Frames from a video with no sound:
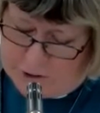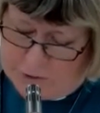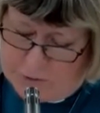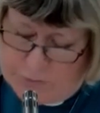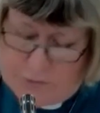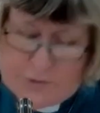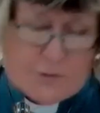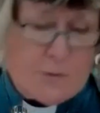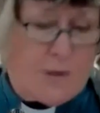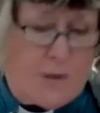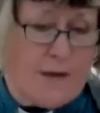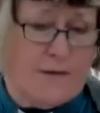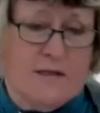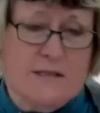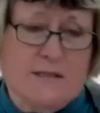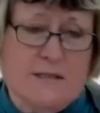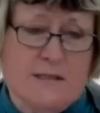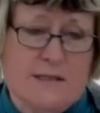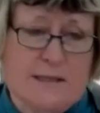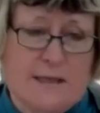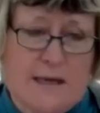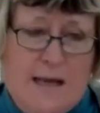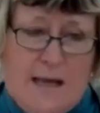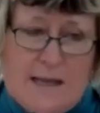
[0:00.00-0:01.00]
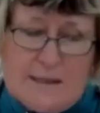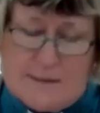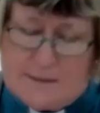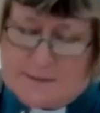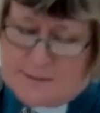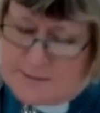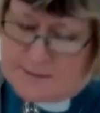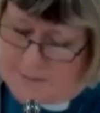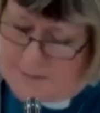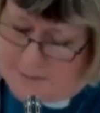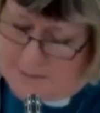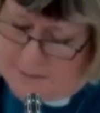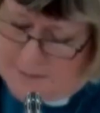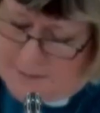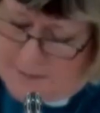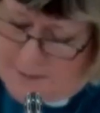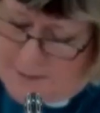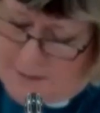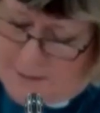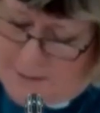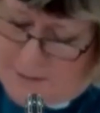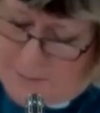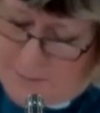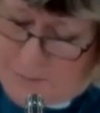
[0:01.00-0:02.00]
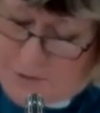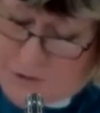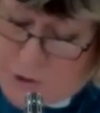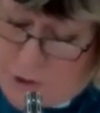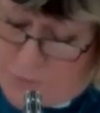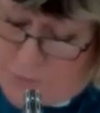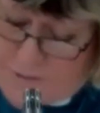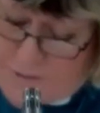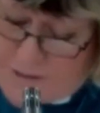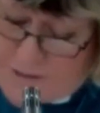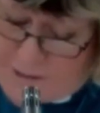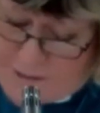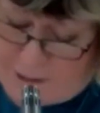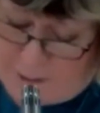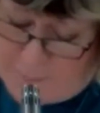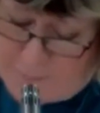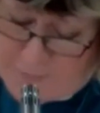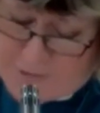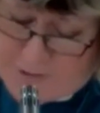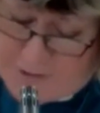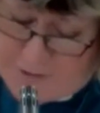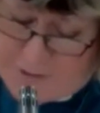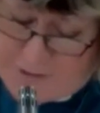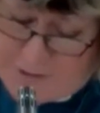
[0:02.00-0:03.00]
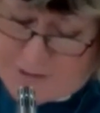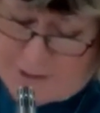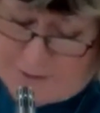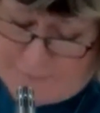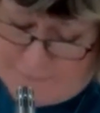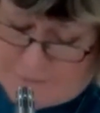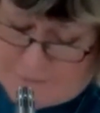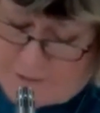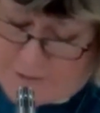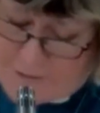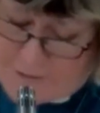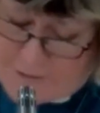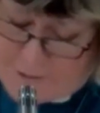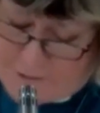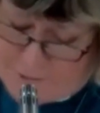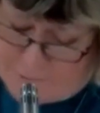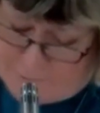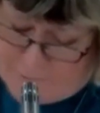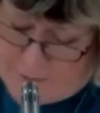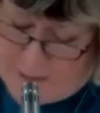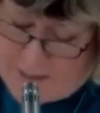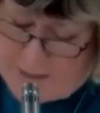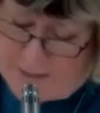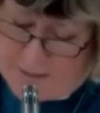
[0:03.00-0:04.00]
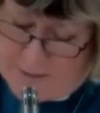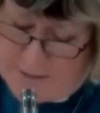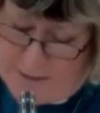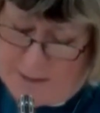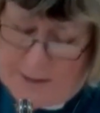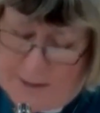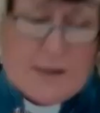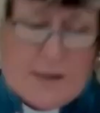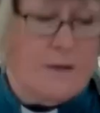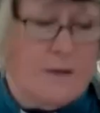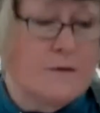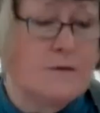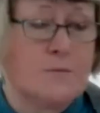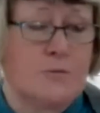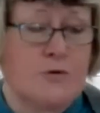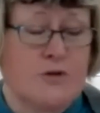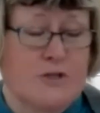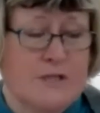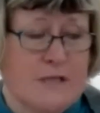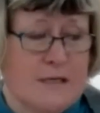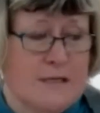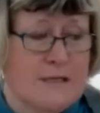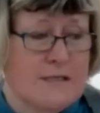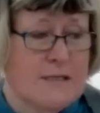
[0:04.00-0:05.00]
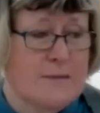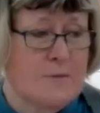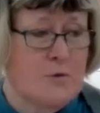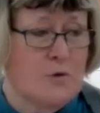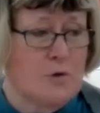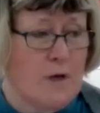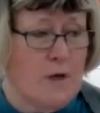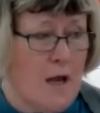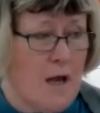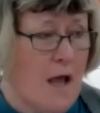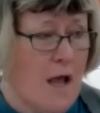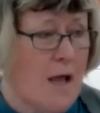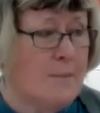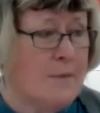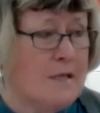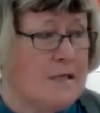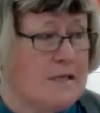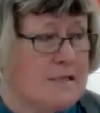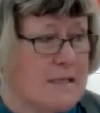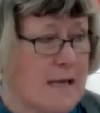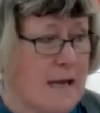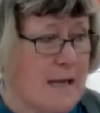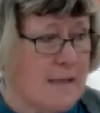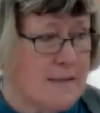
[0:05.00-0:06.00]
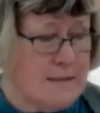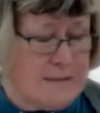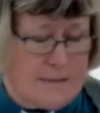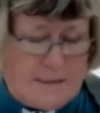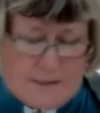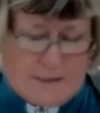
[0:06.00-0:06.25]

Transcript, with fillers: choose where the seed lands, but offers it up to the diverse terrain and unpredictable climate and